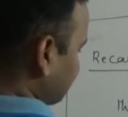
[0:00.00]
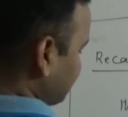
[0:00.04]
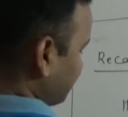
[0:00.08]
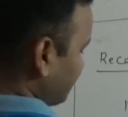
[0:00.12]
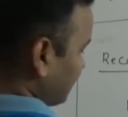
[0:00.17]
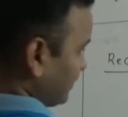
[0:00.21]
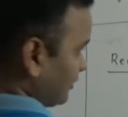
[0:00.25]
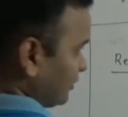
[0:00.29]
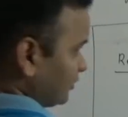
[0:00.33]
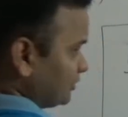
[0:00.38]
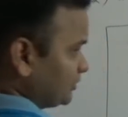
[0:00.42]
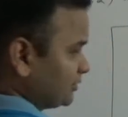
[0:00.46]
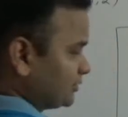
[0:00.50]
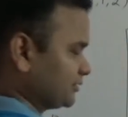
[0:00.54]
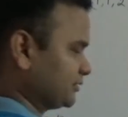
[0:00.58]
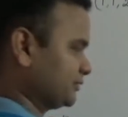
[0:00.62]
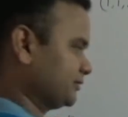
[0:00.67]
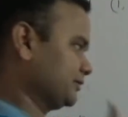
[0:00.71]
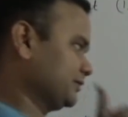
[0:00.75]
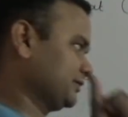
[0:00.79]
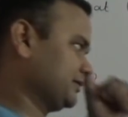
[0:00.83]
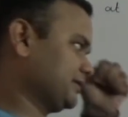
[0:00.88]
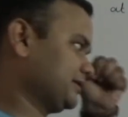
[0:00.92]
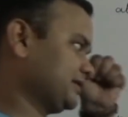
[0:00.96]
z naught
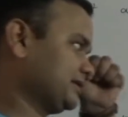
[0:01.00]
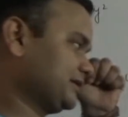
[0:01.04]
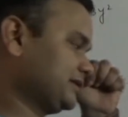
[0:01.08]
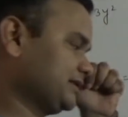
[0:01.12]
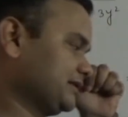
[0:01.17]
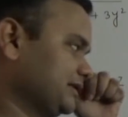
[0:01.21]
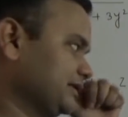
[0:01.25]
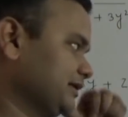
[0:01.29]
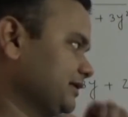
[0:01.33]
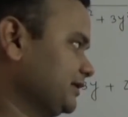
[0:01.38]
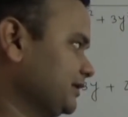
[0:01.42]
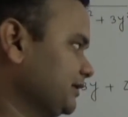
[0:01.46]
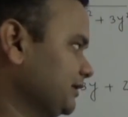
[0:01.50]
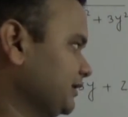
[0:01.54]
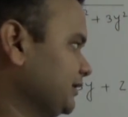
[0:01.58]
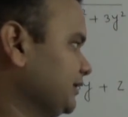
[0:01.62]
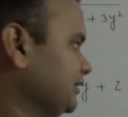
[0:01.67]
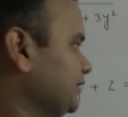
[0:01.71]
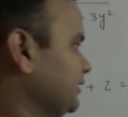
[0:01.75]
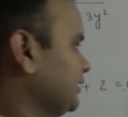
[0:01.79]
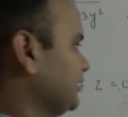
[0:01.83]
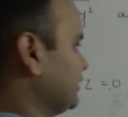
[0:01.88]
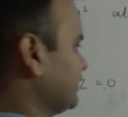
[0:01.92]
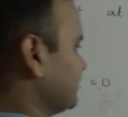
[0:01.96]

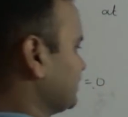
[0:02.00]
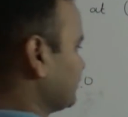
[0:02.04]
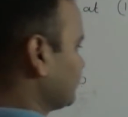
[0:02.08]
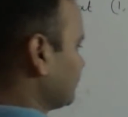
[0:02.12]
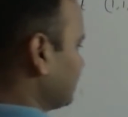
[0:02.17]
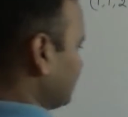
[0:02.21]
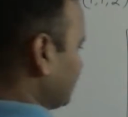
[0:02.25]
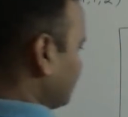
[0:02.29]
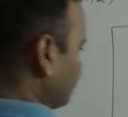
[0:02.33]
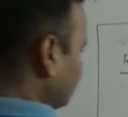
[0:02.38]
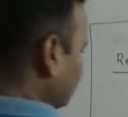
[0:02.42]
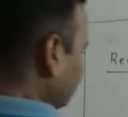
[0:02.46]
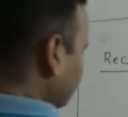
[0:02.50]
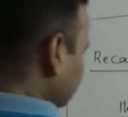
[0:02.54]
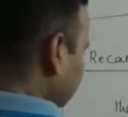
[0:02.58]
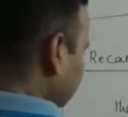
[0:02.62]
is equal to,